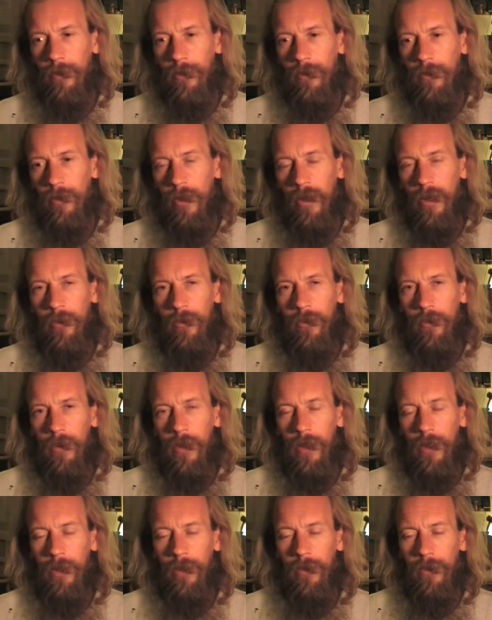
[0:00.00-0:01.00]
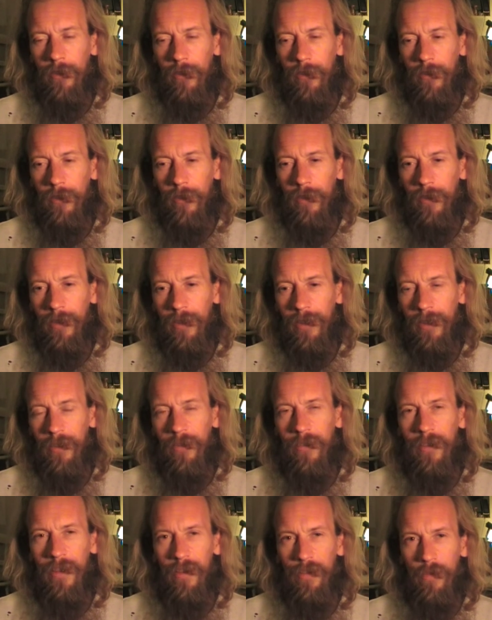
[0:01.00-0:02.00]
change things? Let's
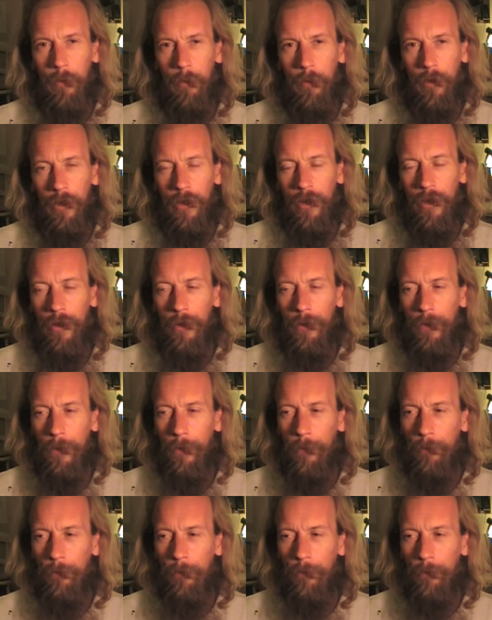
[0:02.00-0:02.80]
give him a go.